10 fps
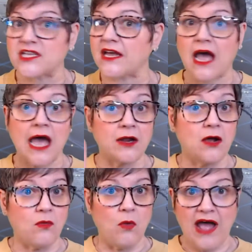looks like I
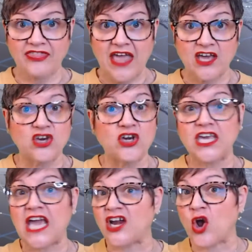don't want that
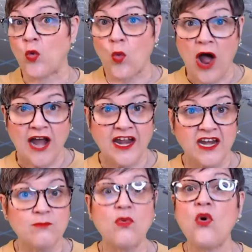cookie. I don't want
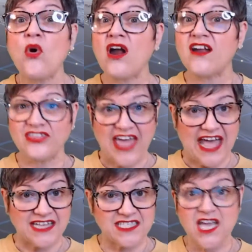any more.
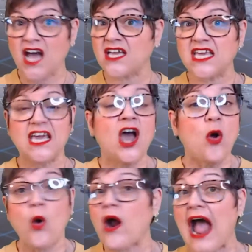That's yucky.
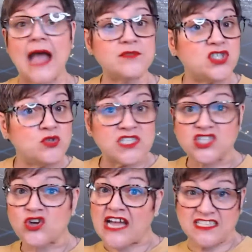Or I'm too
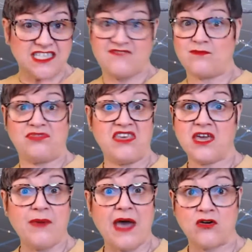distracted to even
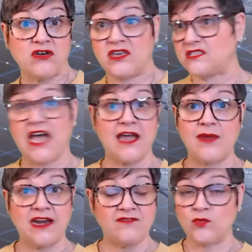think about cookies.
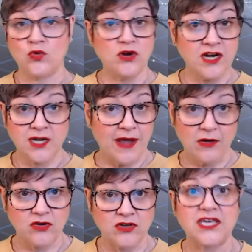I'm not even worried
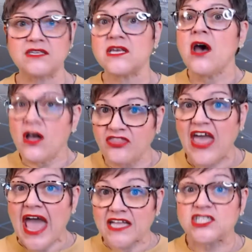about cookies.
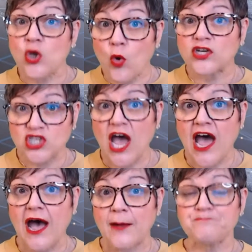That's your
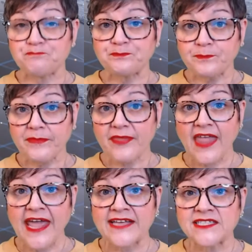job
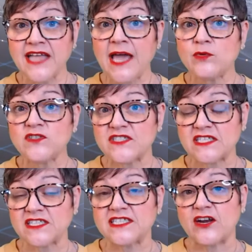as a language
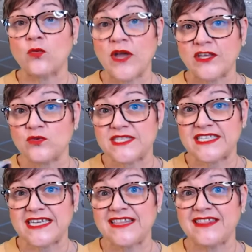facilitator. When you
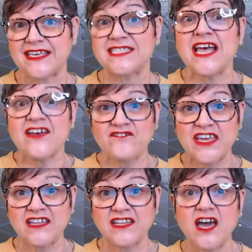see this
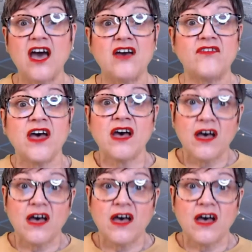feeling of